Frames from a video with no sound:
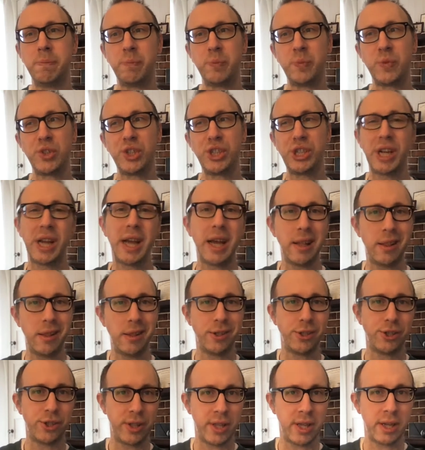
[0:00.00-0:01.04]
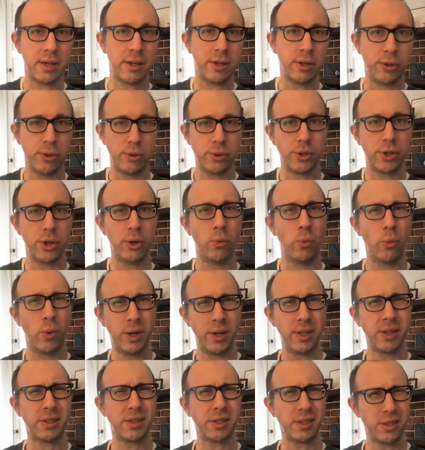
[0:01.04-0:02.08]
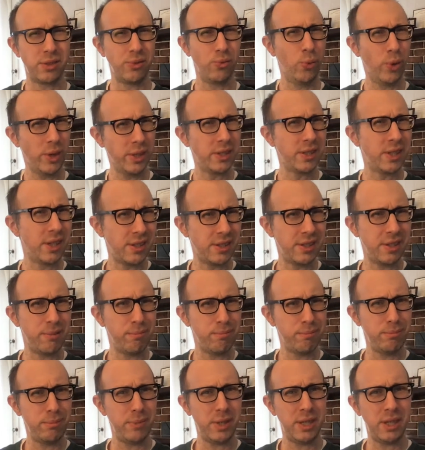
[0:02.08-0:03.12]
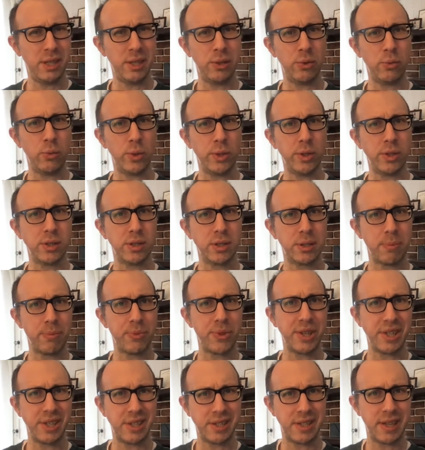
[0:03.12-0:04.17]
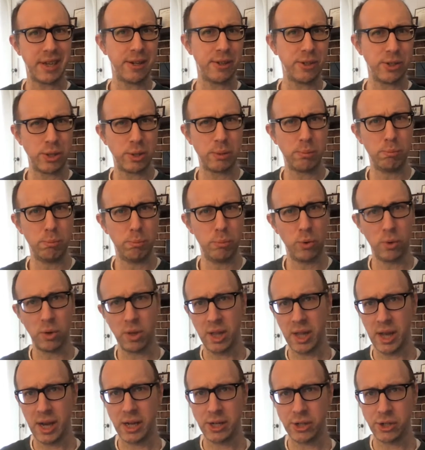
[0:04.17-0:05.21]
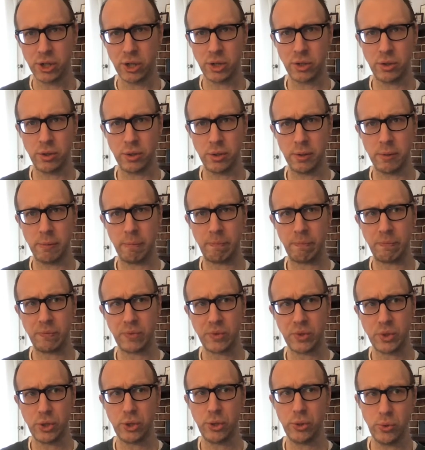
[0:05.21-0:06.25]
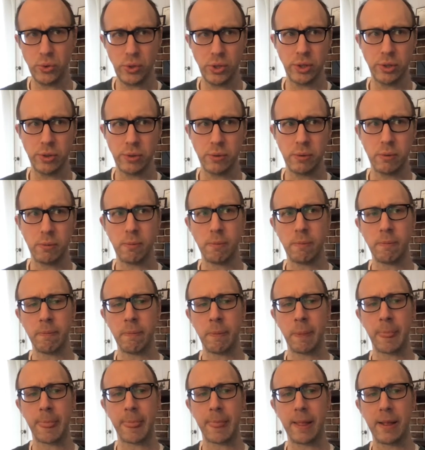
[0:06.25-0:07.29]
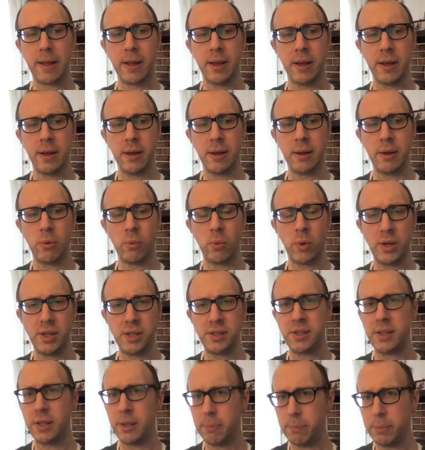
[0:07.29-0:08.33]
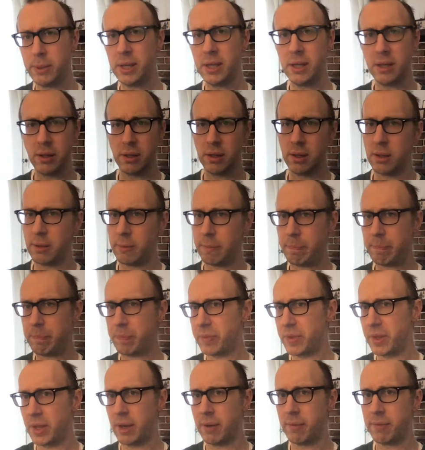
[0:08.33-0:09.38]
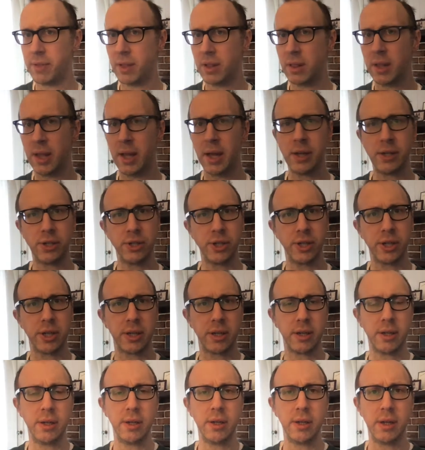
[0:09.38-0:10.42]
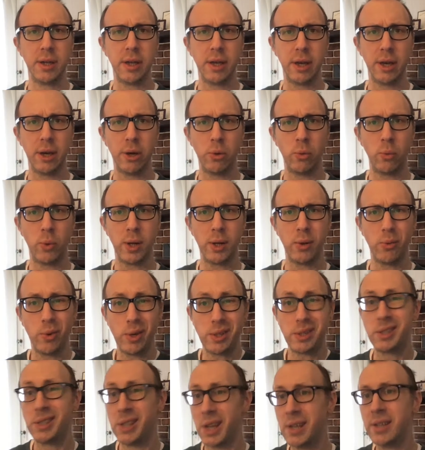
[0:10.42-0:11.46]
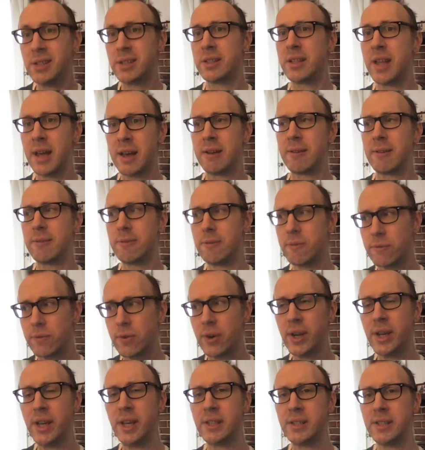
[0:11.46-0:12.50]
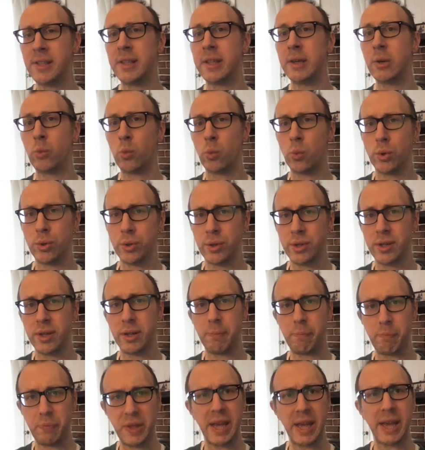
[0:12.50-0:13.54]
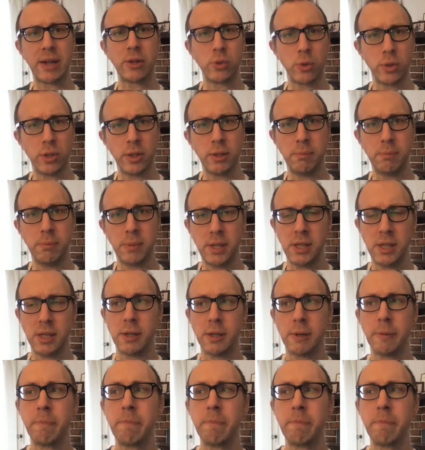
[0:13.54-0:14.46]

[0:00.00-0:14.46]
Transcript: challenge that notion. What does it mean when something sounds more logical to you? What is the appeal of the logic? What does that phrase and that word actually mean?